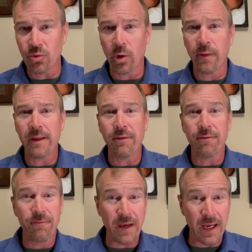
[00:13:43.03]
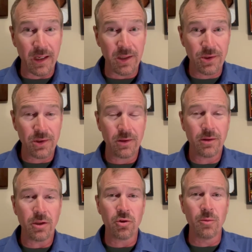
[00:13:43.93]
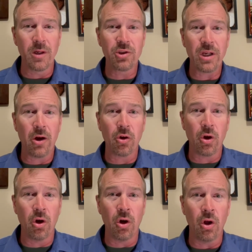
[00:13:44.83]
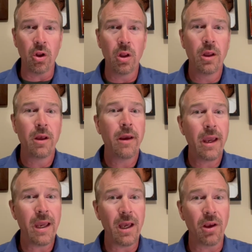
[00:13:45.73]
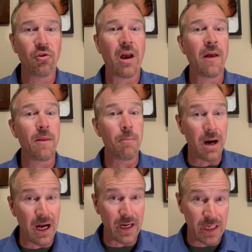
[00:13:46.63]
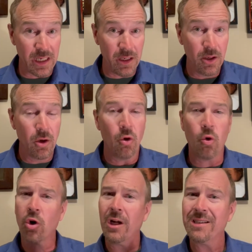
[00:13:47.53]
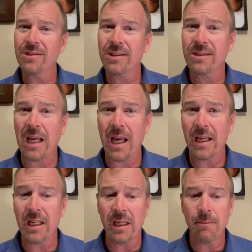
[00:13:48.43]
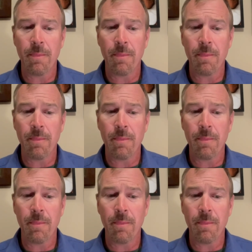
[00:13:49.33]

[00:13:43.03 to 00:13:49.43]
What are the effects that too much alcohol has on the body or on society?